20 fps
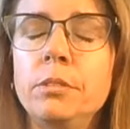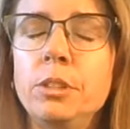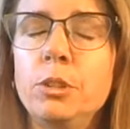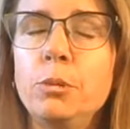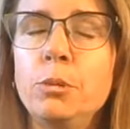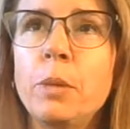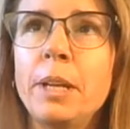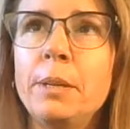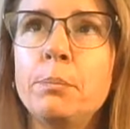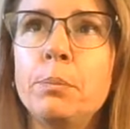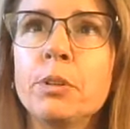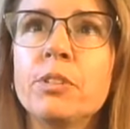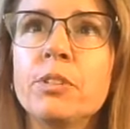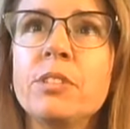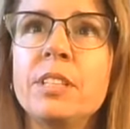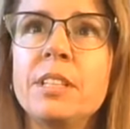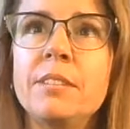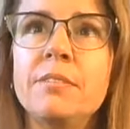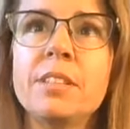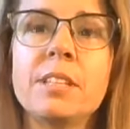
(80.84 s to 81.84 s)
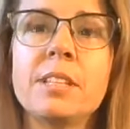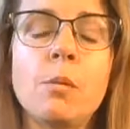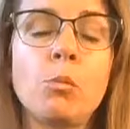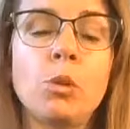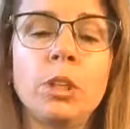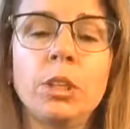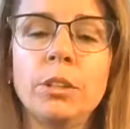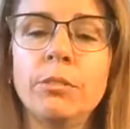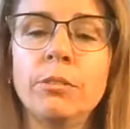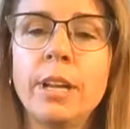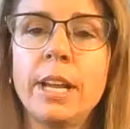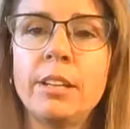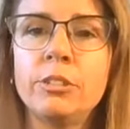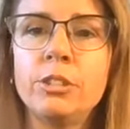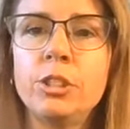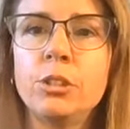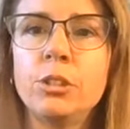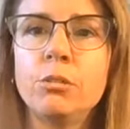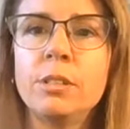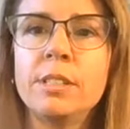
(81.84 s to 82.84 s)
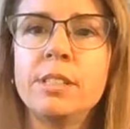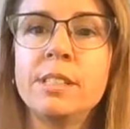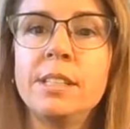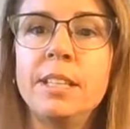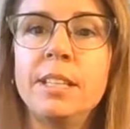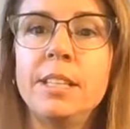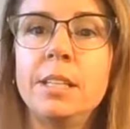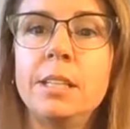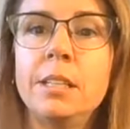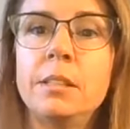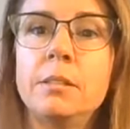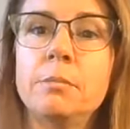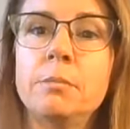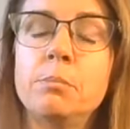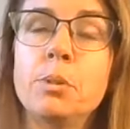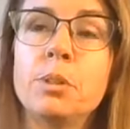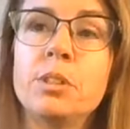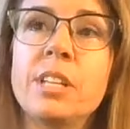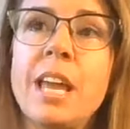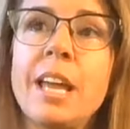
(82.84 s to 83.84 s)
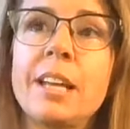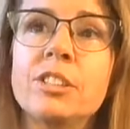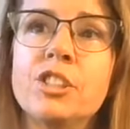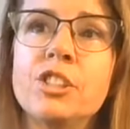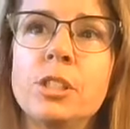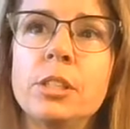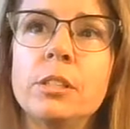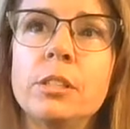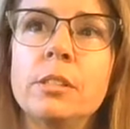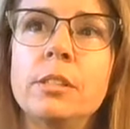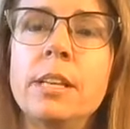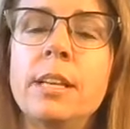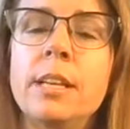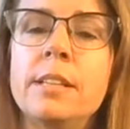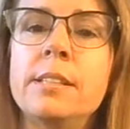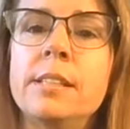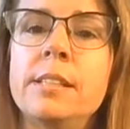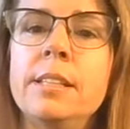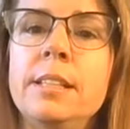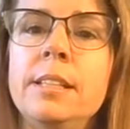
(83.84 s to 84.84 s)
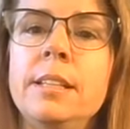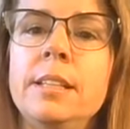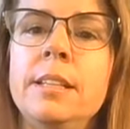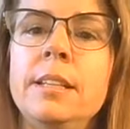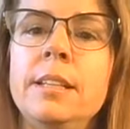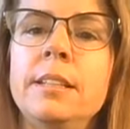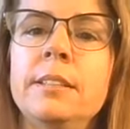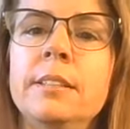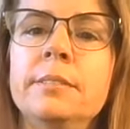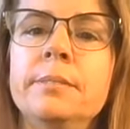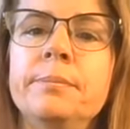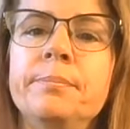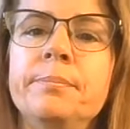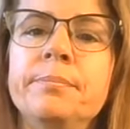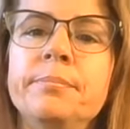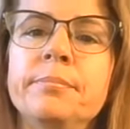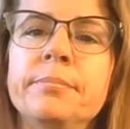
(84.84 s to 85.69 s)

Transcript: you might perceive someone around you as needing protection, as needing